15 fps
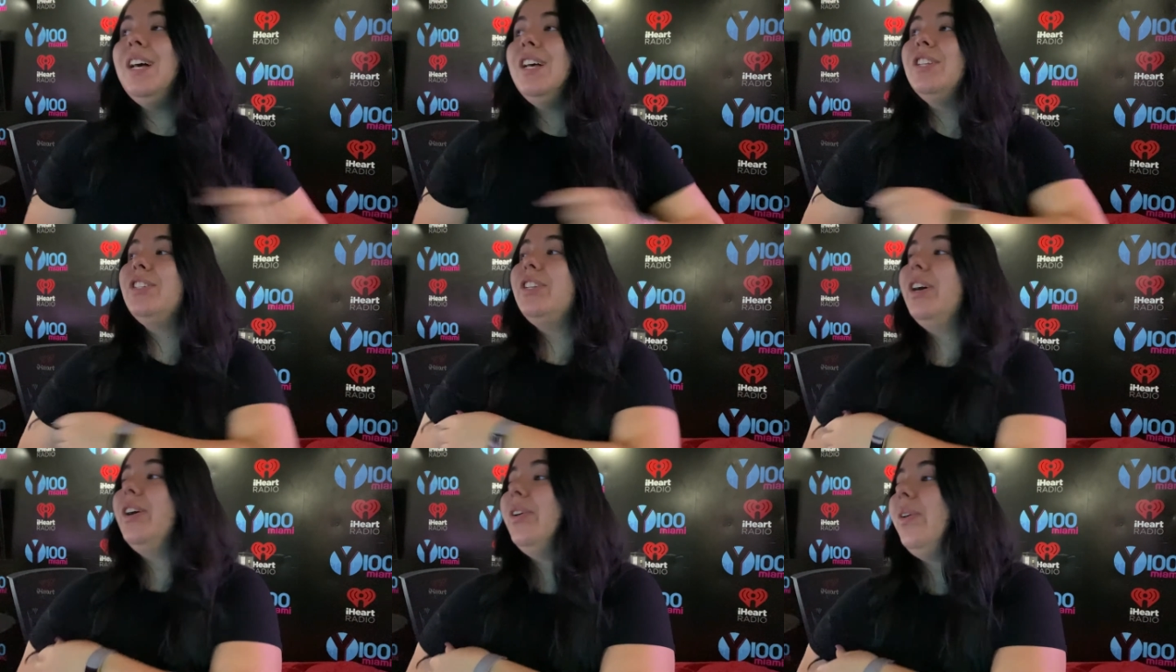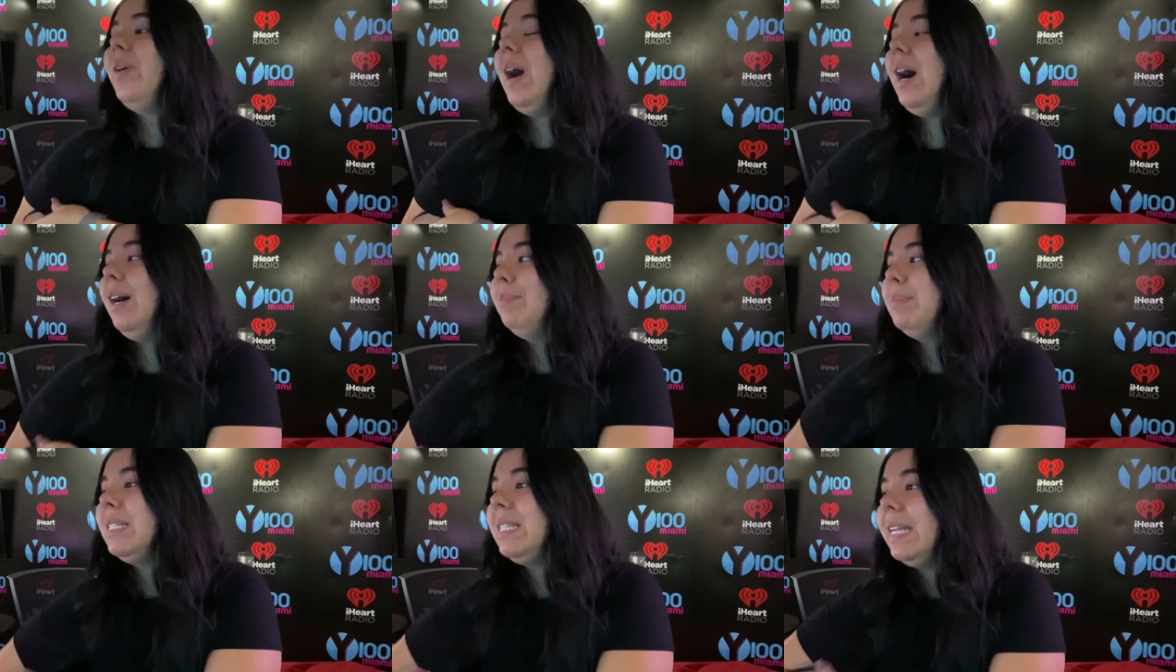So
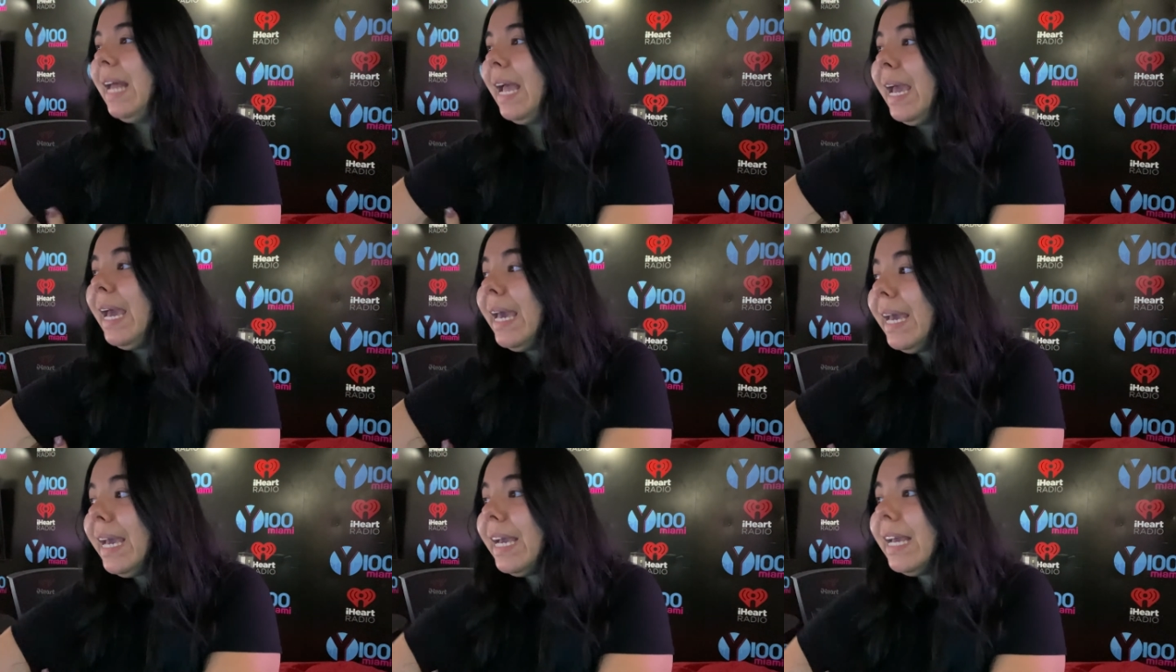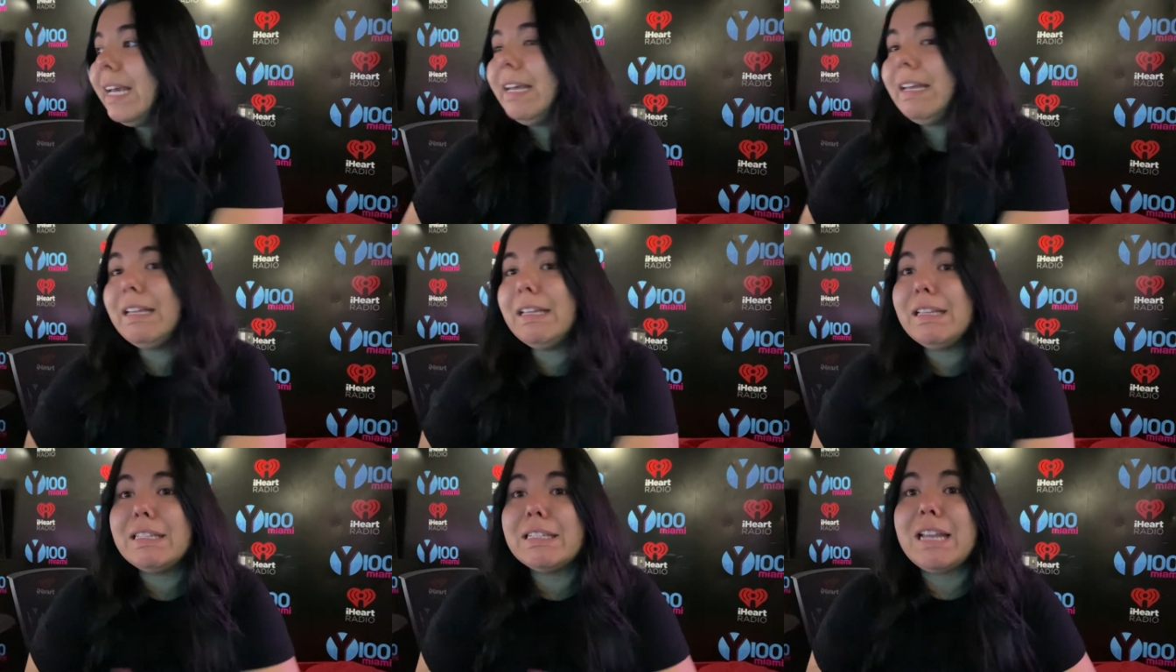today
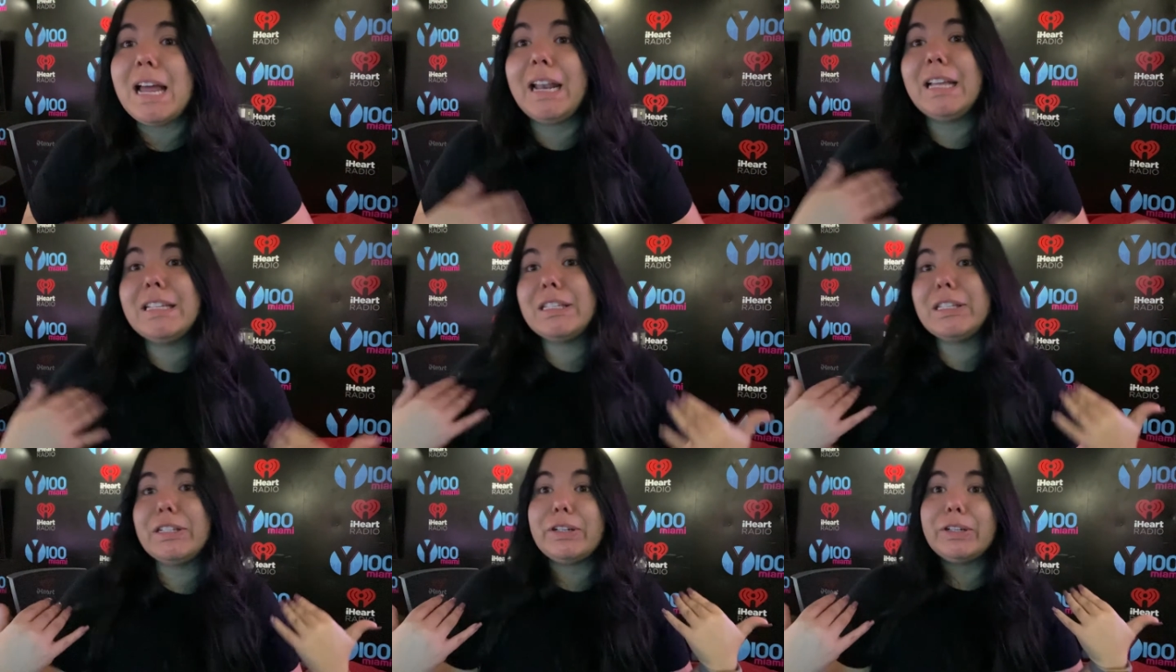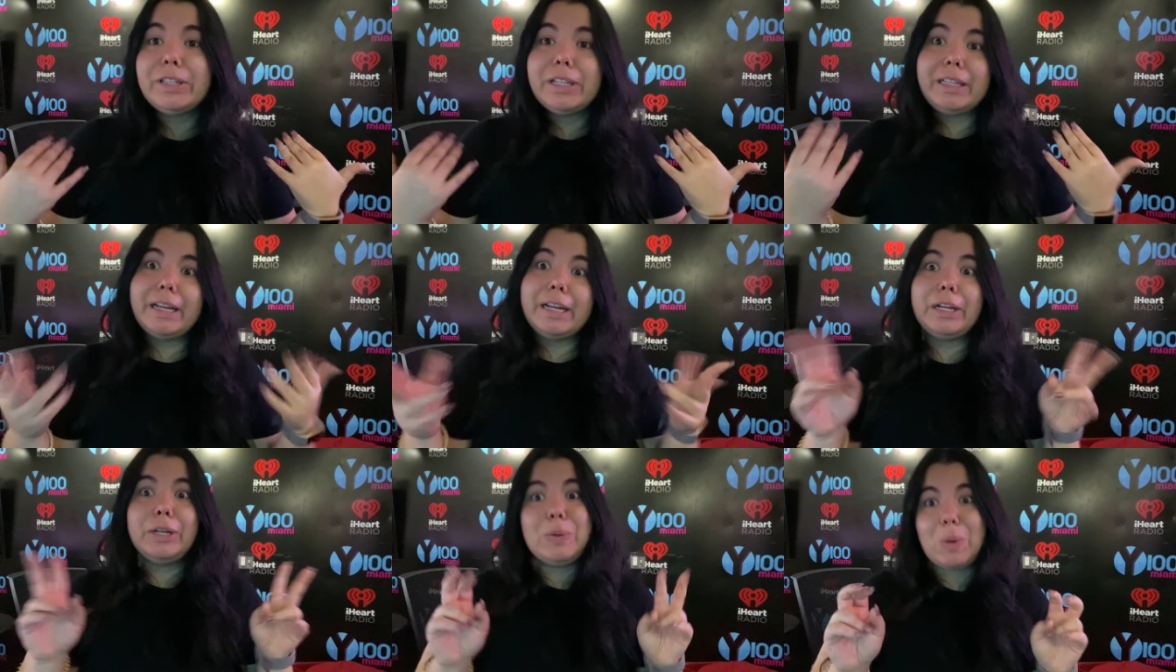is not necessarily
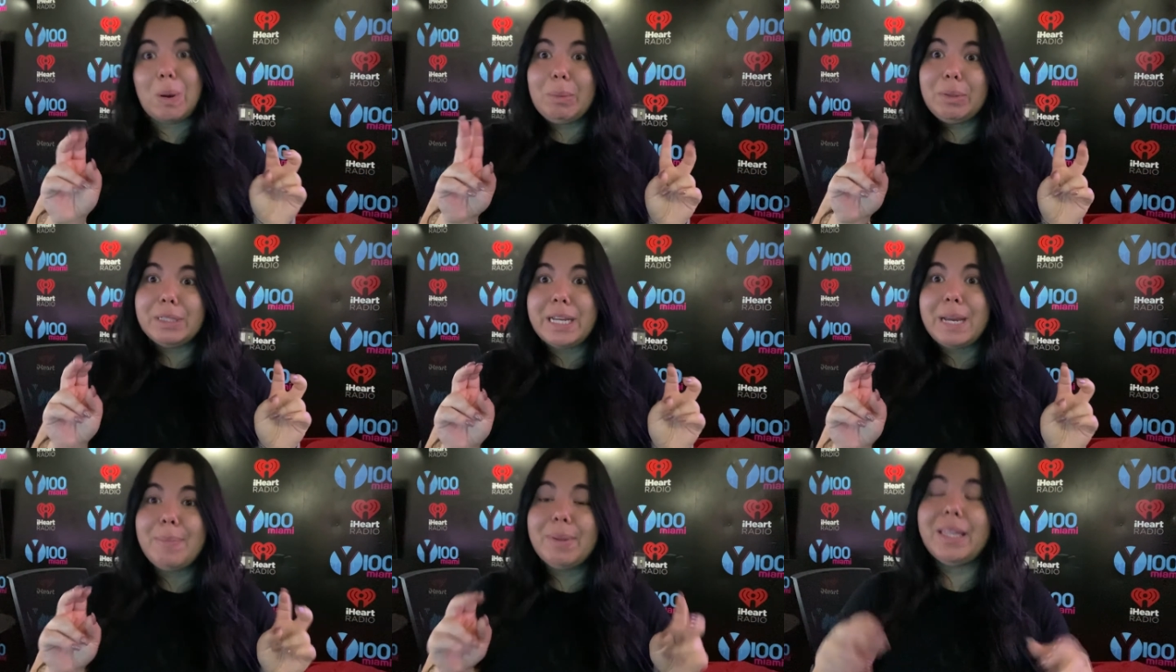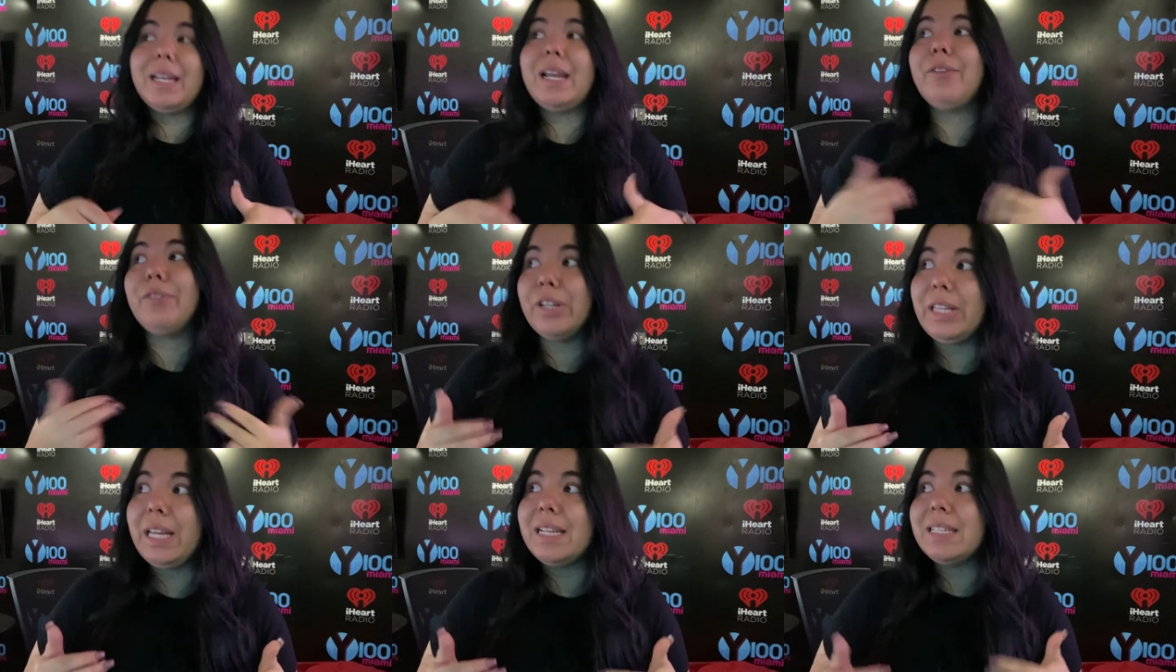like a normal day, but then I
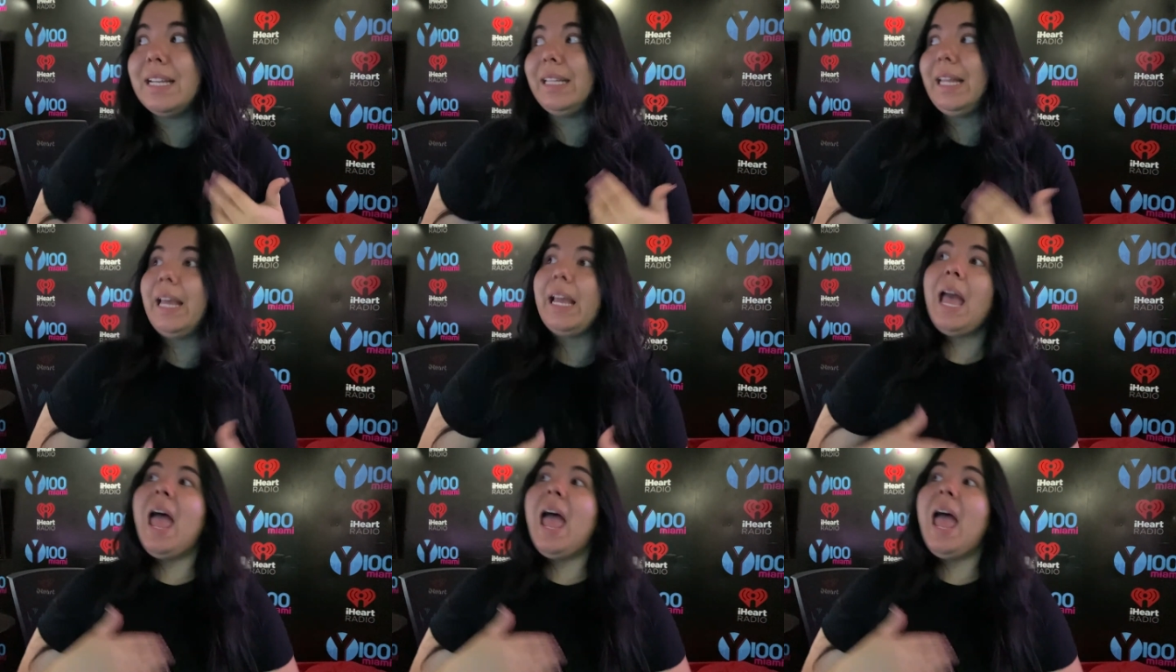realized that like